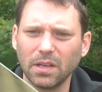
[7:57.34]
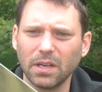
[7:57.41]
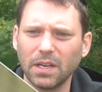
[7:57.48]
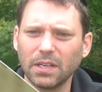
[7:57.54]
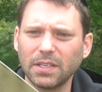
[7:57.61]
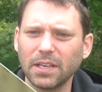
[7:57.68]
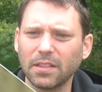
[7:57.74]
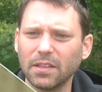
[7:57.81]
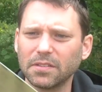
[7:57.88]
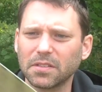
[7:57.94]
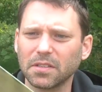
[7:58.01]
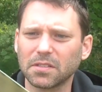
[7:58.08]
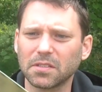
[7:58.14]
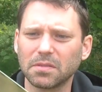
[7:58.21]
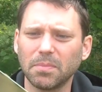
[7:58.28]
I take these
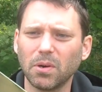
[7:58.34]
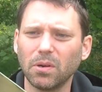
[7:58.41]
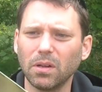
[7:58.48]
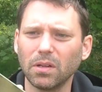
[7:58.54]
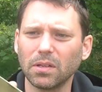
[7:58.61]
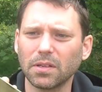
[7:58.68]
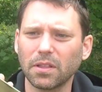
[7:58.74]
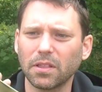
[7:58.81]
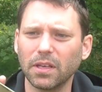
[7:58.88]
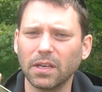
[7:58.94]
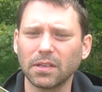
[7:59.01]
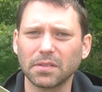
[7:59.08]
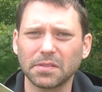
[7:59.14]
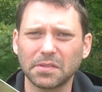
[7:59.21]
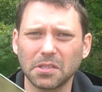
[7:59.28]
small
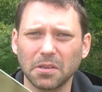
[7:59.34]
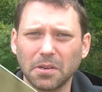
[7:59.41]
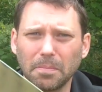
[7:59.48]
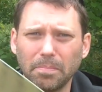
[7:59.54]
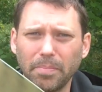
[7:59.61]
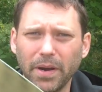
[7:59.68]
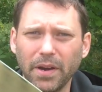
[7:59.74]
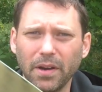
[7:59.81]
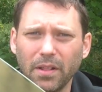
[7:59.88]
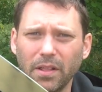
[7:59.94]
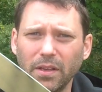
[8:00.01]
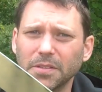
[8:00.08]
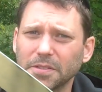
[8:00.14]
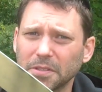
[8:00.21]
things to compare these